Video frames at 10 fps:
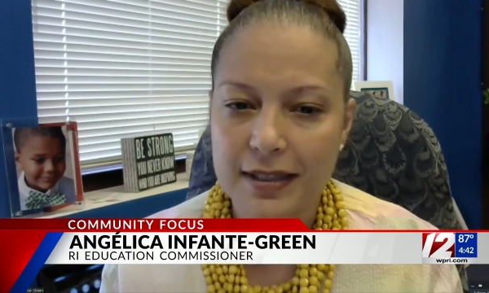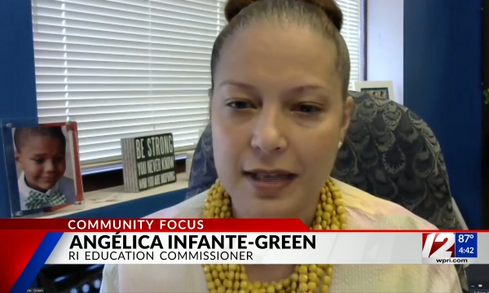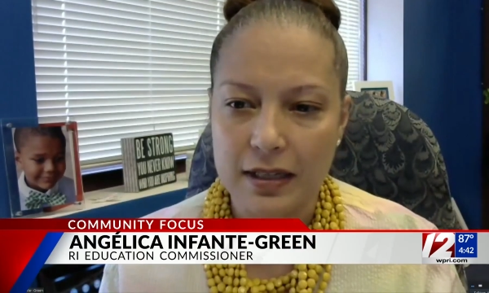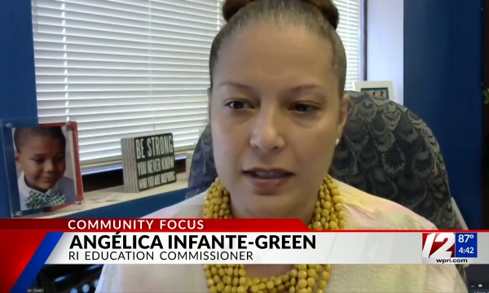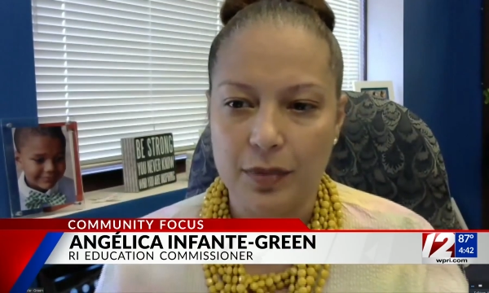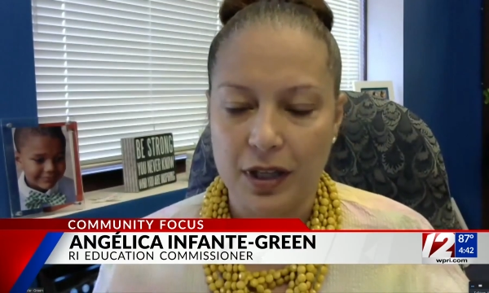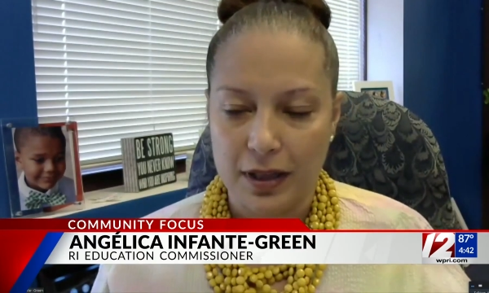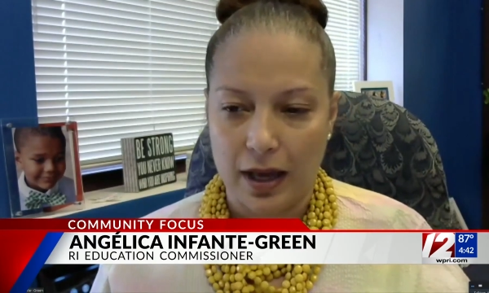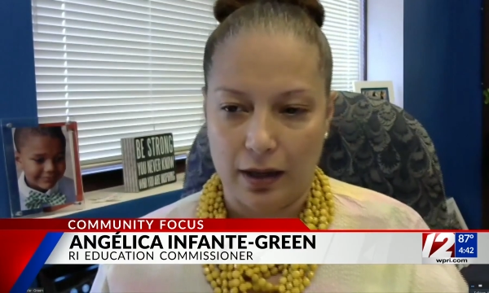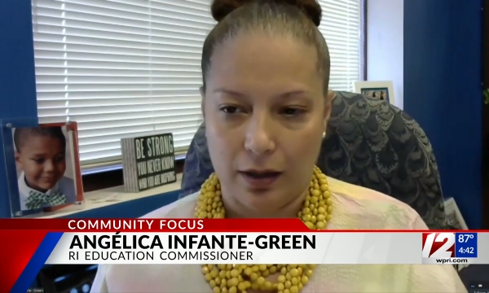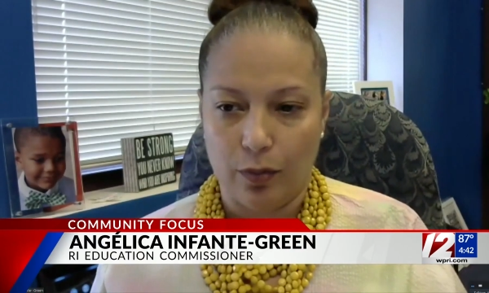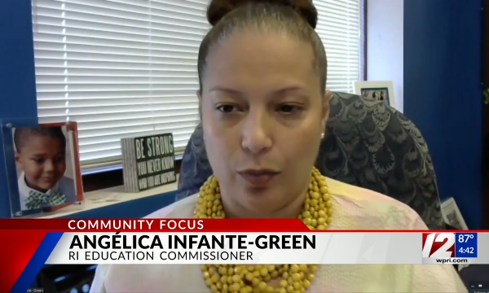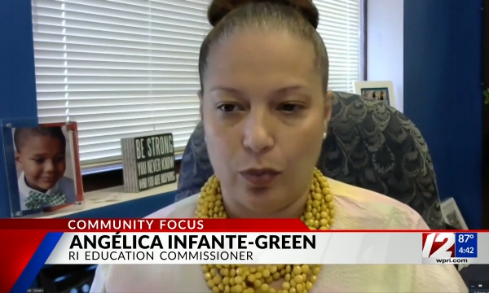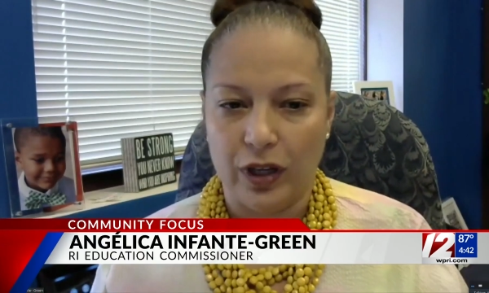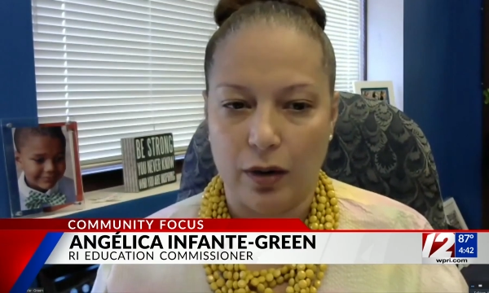Speaker 1: not something that
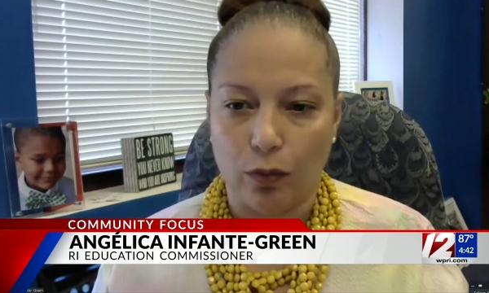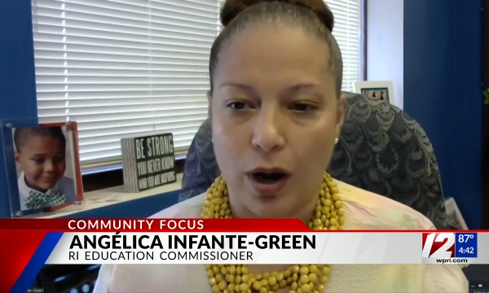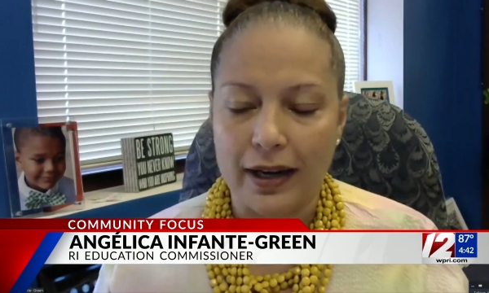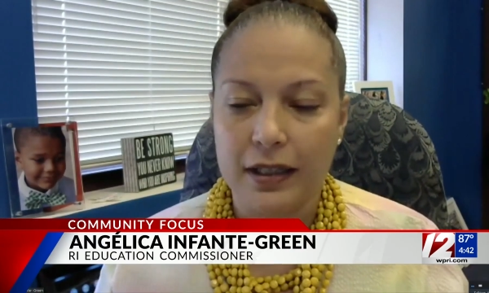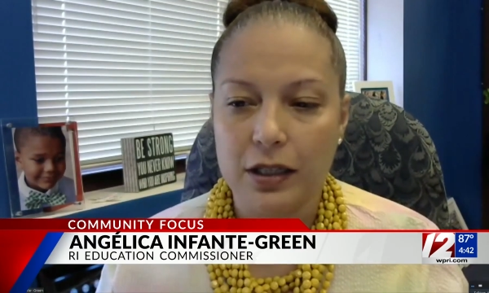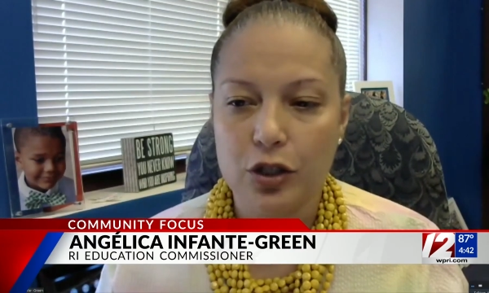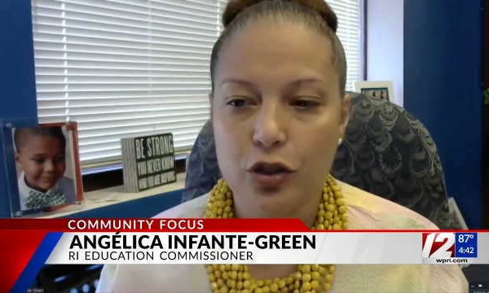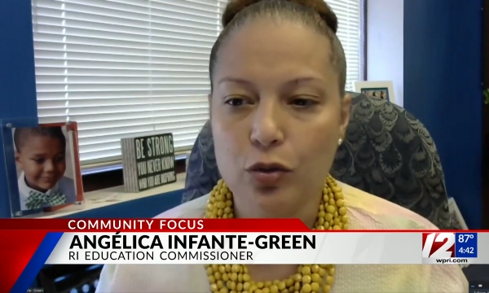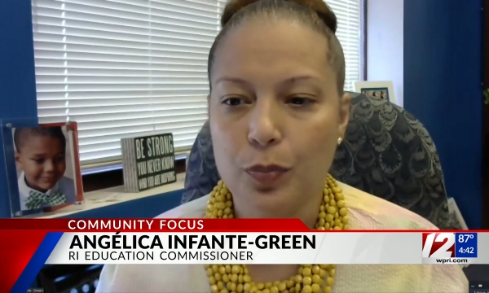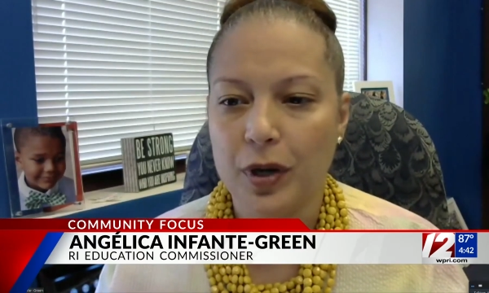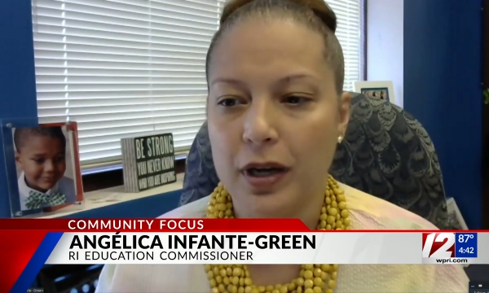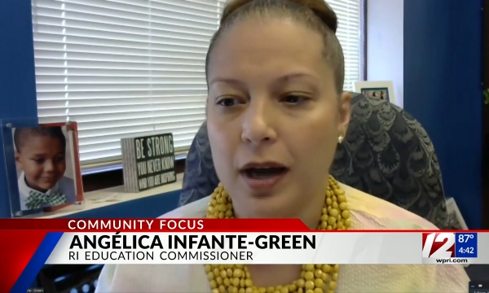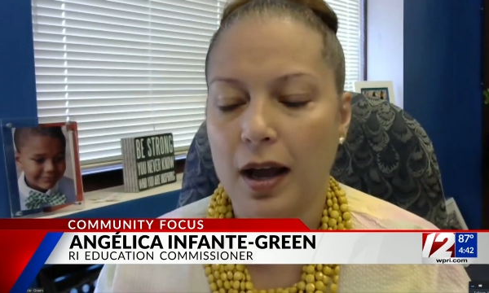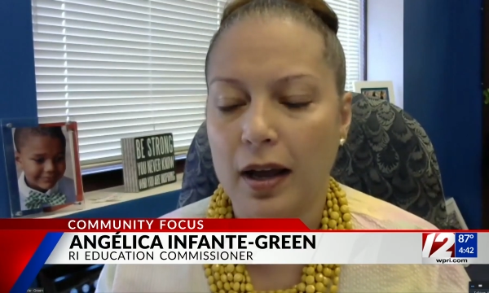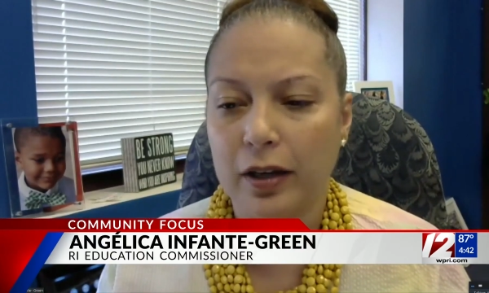we at RIDE can do, but
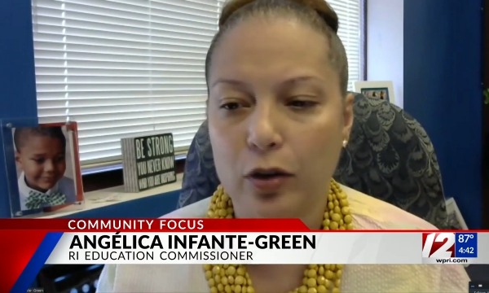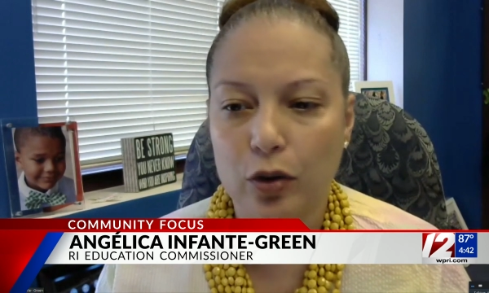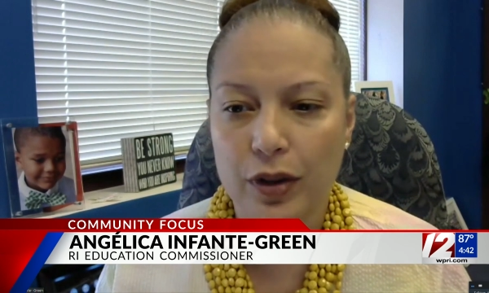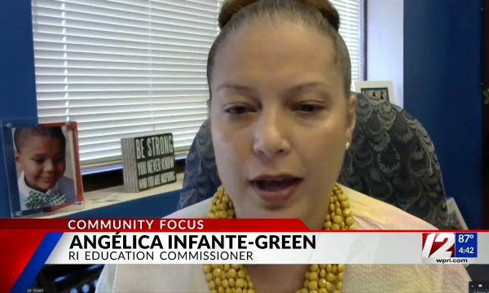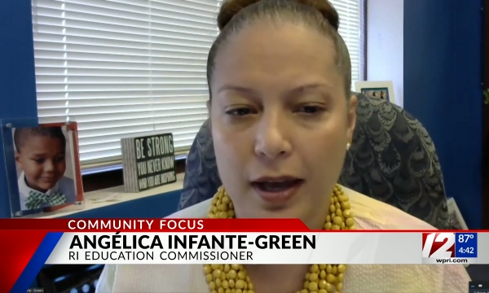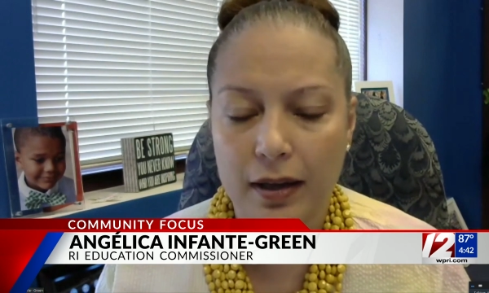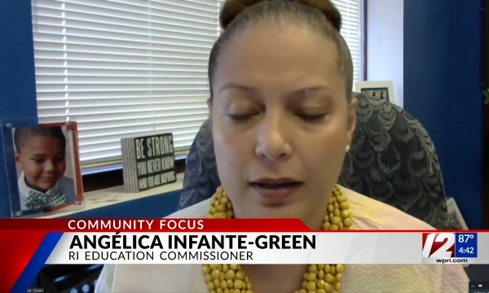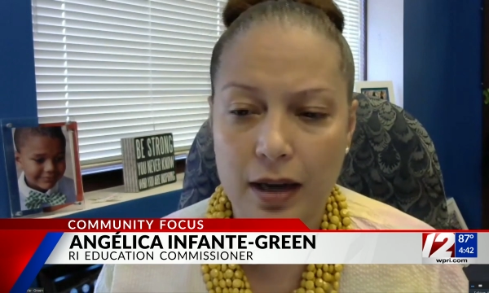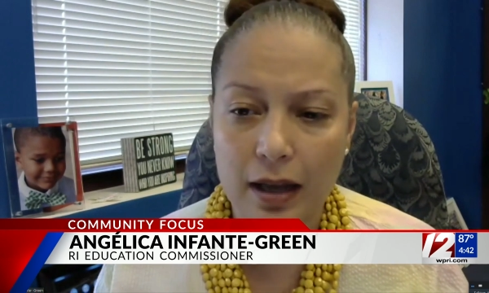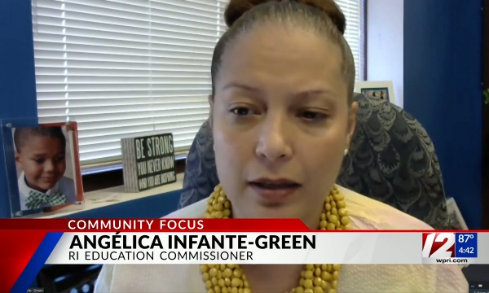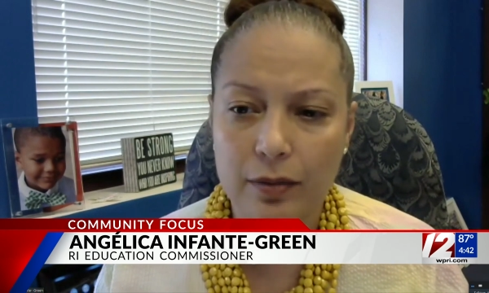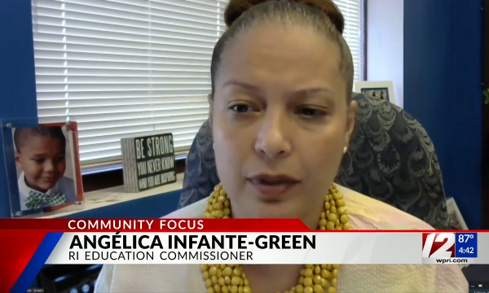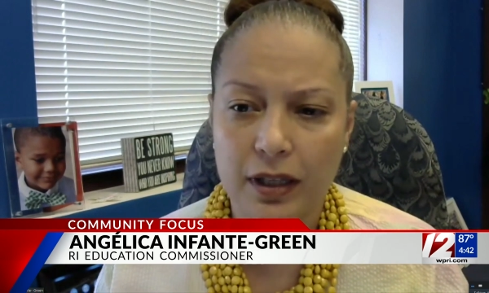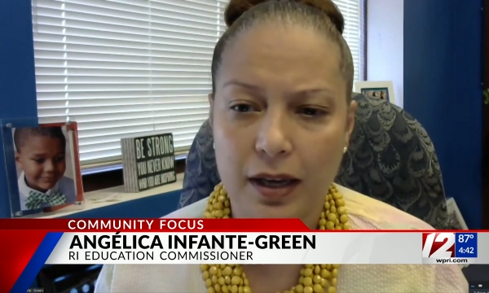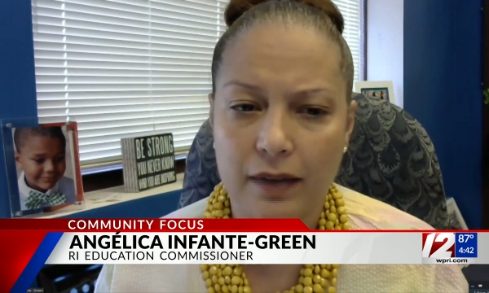I know that now that
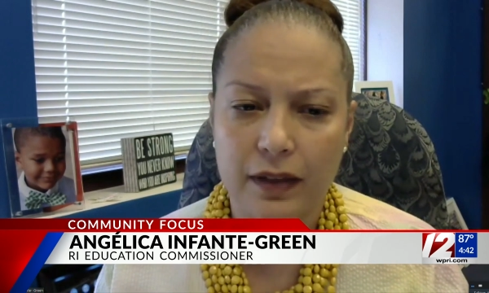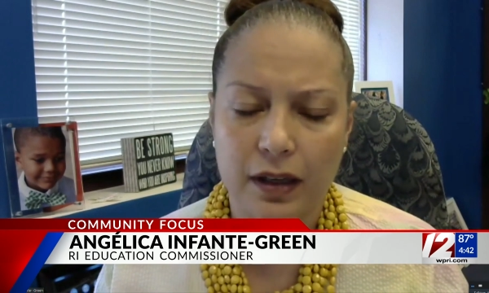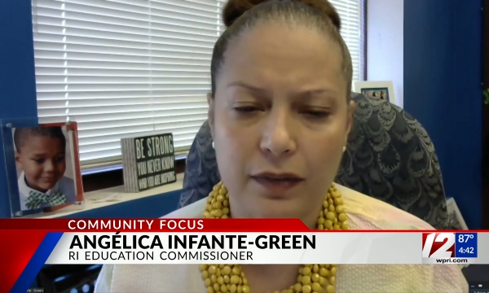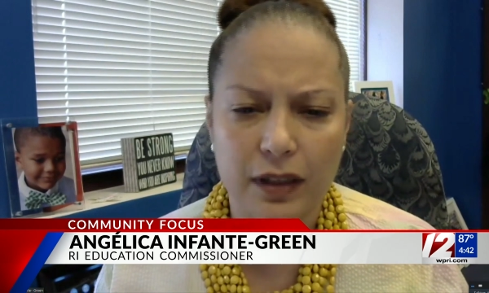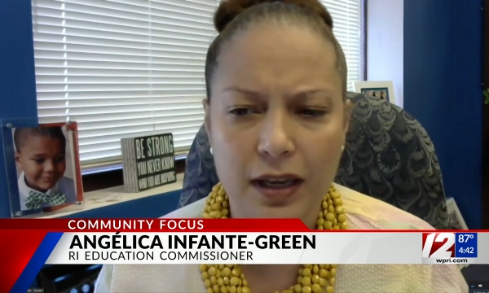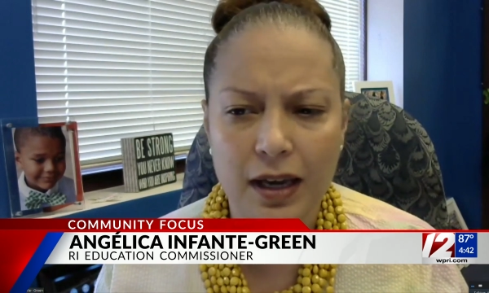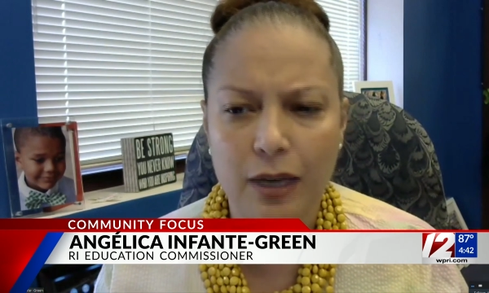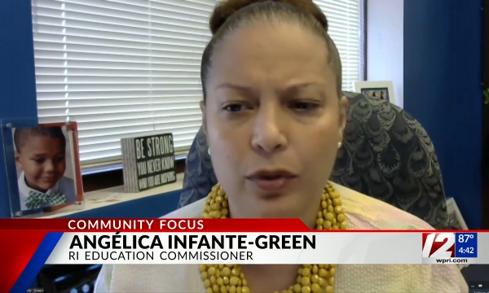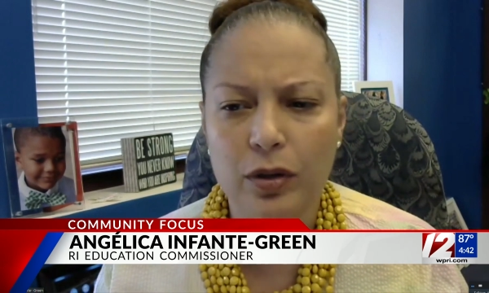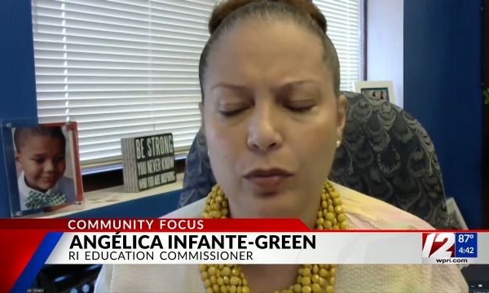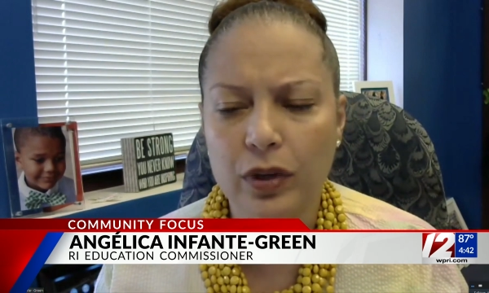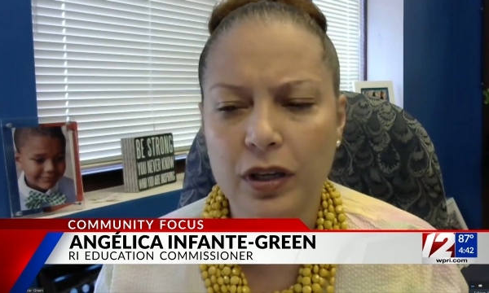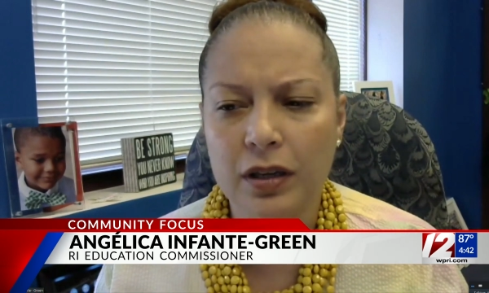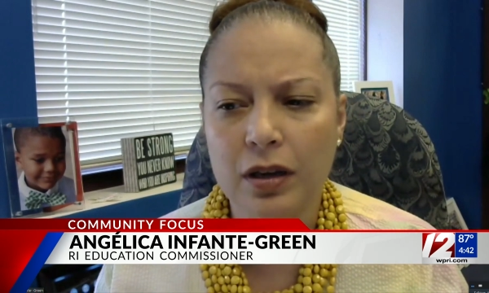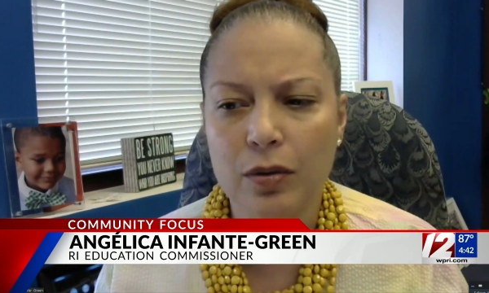we have the FDA, we,
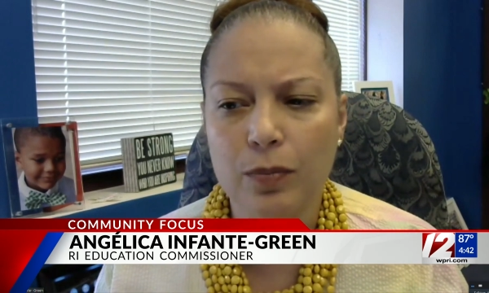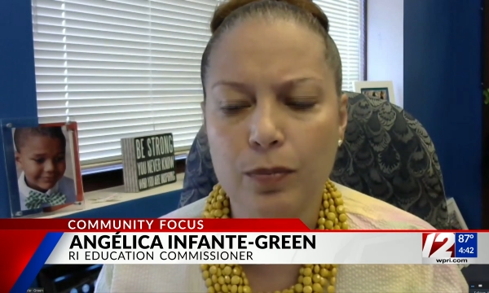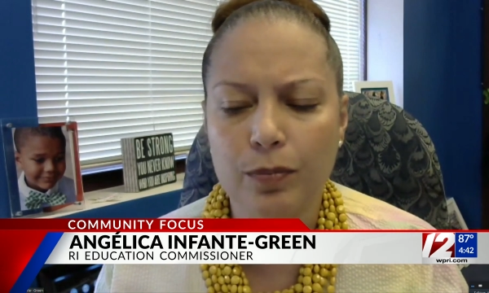we are